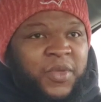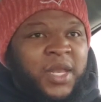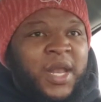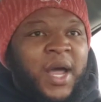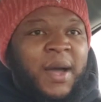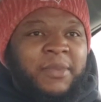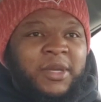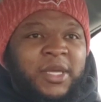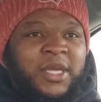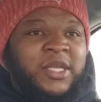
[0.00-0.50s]

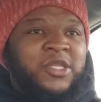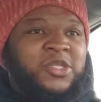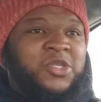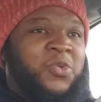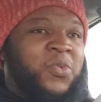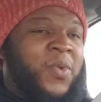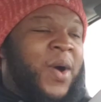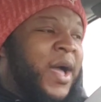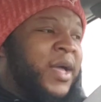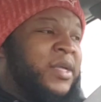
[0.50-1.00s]
And I'm going to get
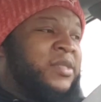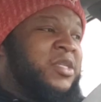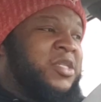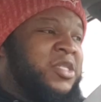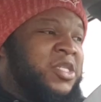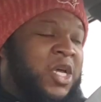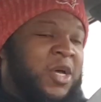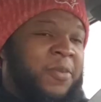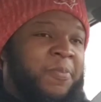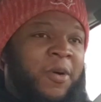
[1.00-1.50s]
to why it's a
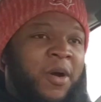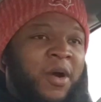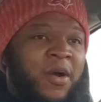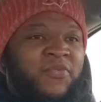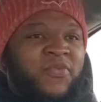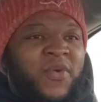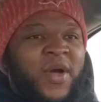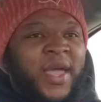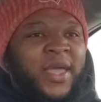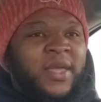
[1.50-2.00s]

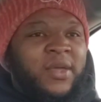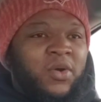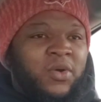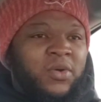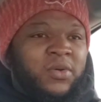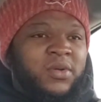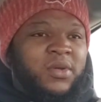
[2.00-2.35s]
subpar fight.